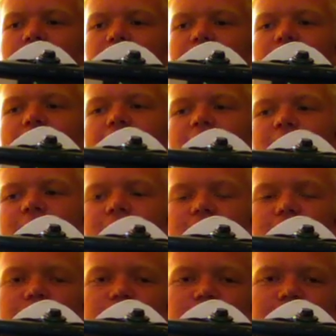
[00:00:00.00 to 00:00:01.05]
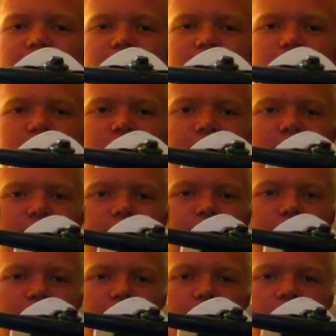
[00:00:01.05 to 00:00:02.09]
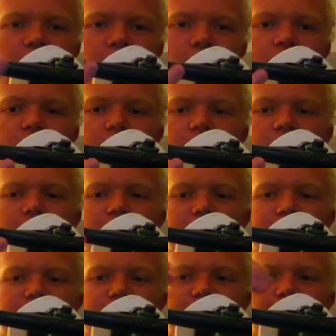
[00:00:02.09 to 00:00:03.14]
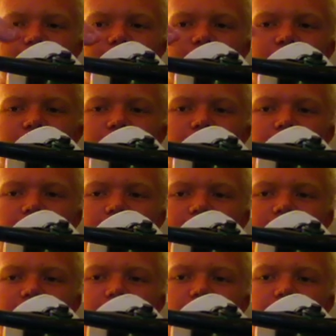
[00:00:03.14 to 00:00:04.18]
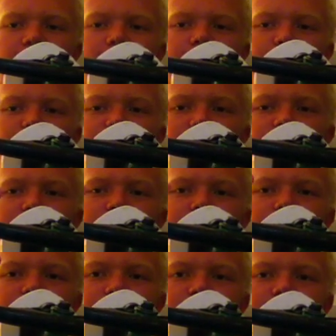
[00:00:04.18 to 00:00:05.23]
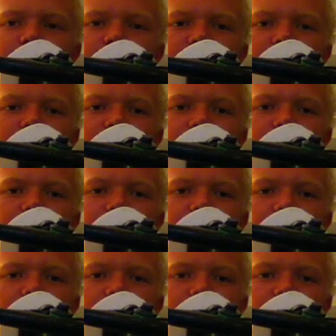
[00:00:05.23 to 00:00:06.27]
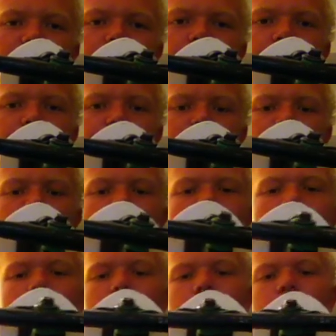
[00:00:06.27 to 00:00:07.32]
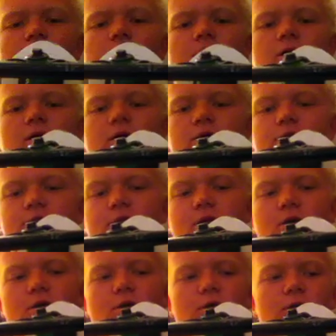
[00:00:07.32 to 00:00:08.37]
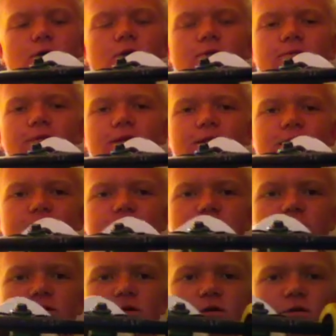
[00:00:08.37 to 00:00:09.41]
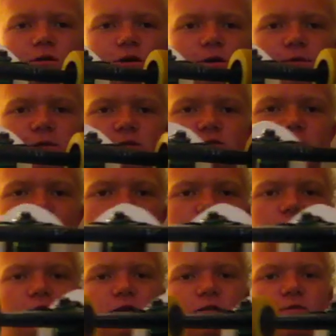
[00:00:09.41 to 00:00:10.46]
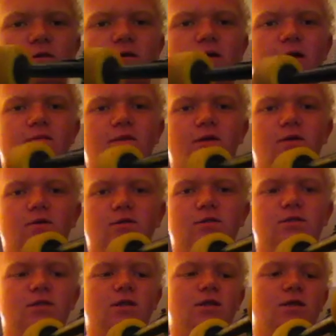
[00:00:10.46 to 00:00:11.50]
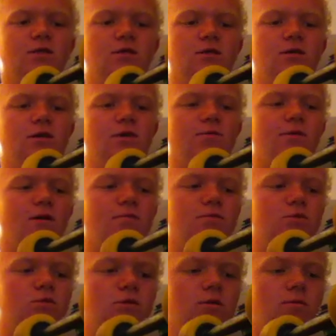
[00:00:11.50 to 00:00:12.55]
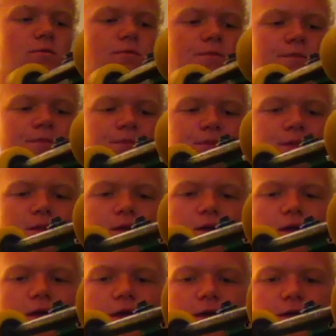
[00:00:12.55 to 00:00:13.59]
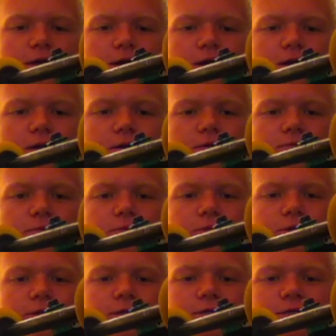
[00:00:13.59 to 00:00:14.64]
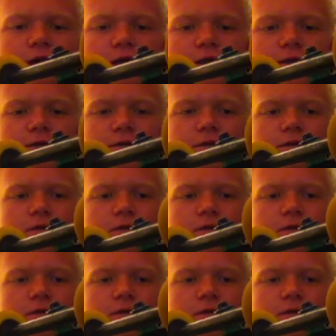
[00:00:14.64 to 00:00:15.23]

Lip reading: the outside was actually bigger than the inside, and you could really tell, and that was because it was sitting at an angle. So hopefully these are going to be stronger. So far I haven't noticed any problems with them. and really solid